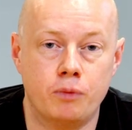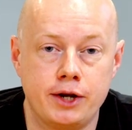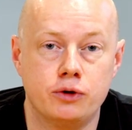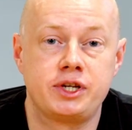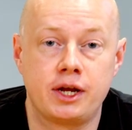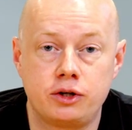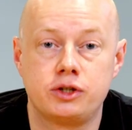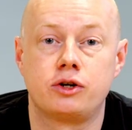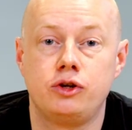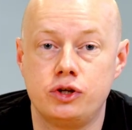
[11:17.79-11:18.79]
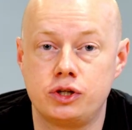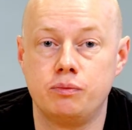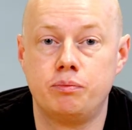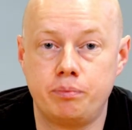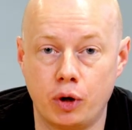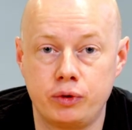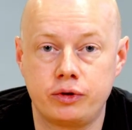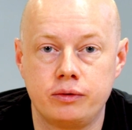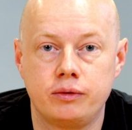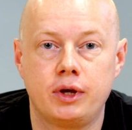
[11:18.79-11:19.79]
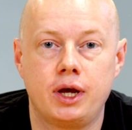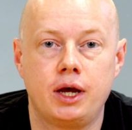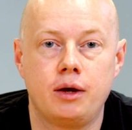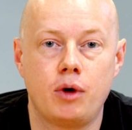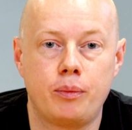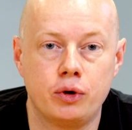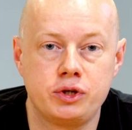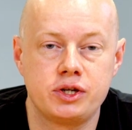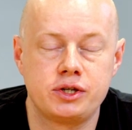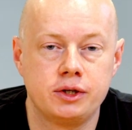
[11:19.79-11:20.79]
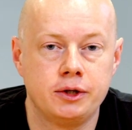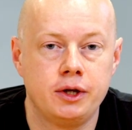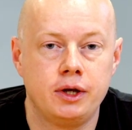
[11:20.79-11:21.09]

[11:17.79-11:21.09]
I know centres are using both approaches,